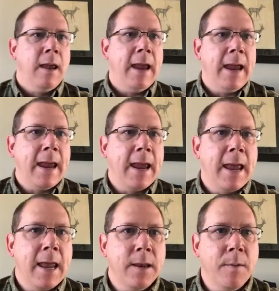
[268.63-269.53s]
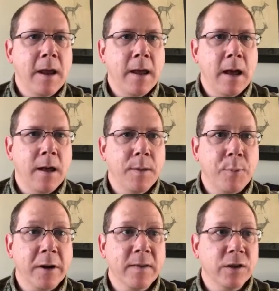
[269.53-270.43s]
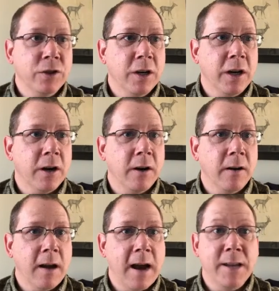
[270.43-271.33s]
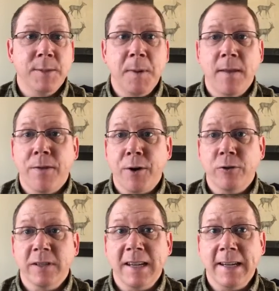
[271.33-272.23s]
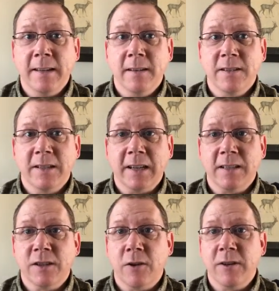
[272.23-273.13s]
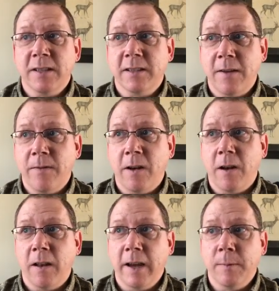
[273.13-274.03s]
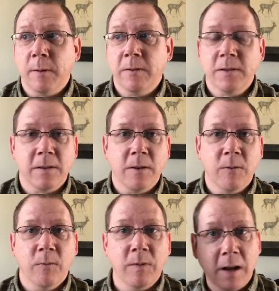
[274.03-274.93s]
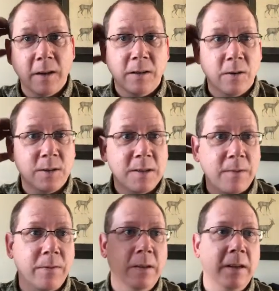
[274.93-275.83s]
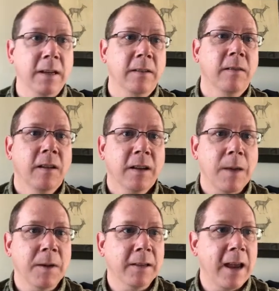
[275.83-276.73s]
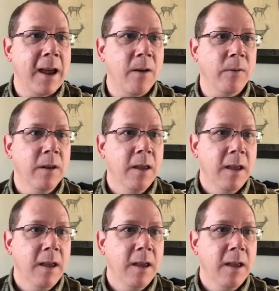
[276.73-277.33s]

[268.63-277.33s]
And the previous year, I'd spent $13,637 on labor. So, it's definitely coming down.